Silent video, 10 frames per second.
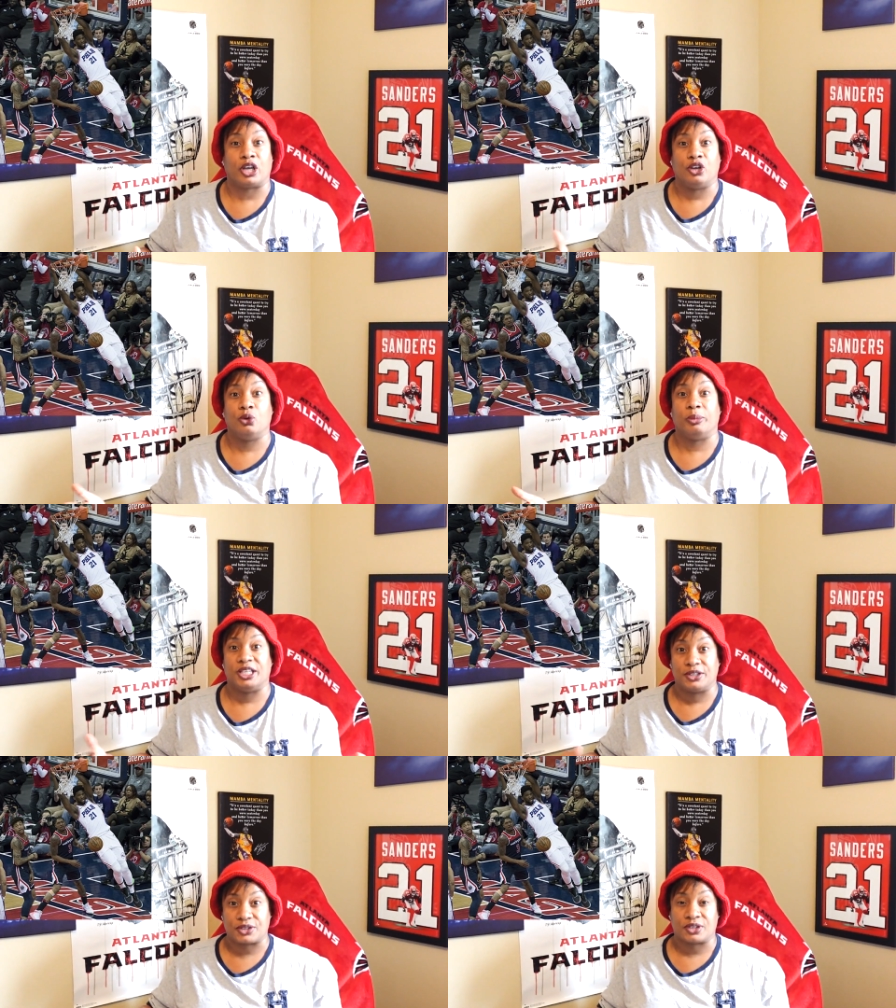
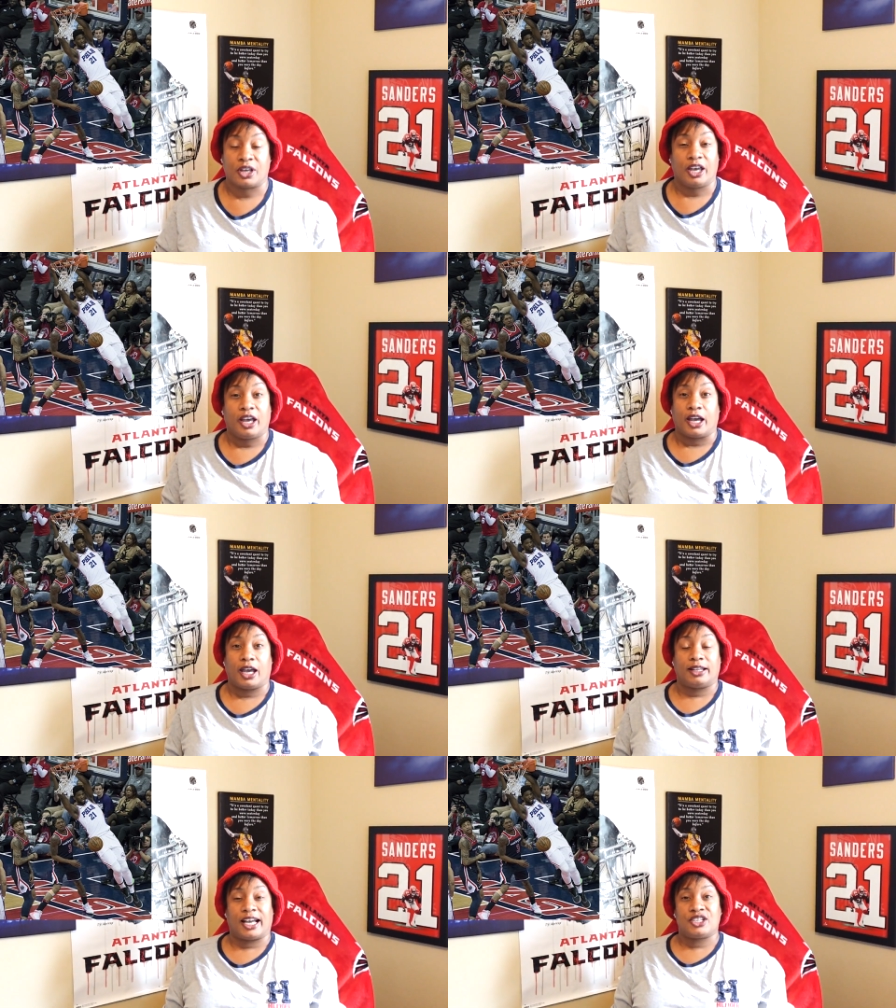humans.
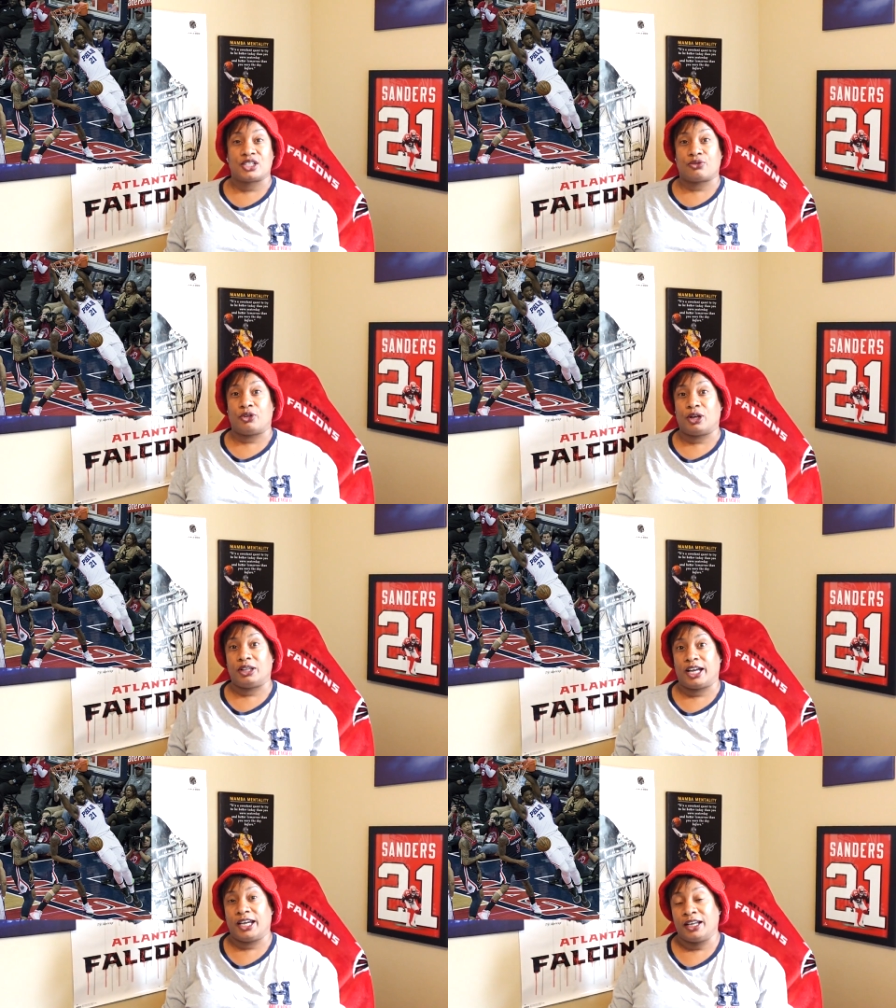And I just felt
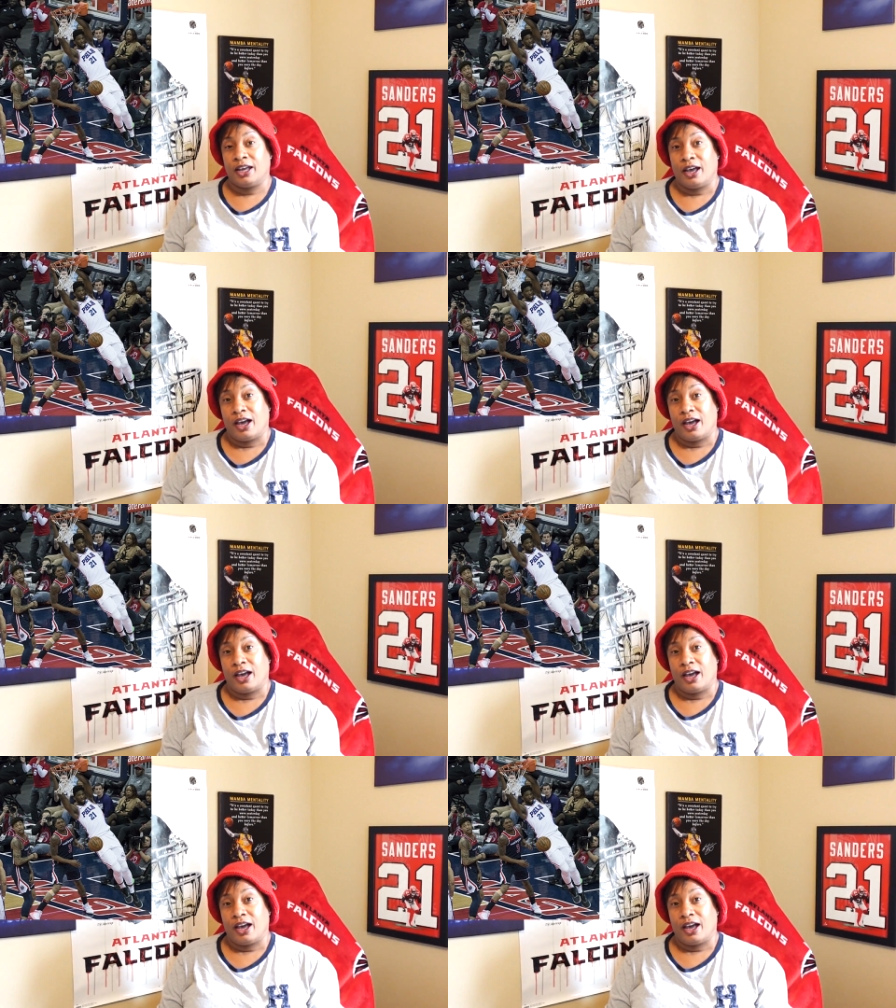like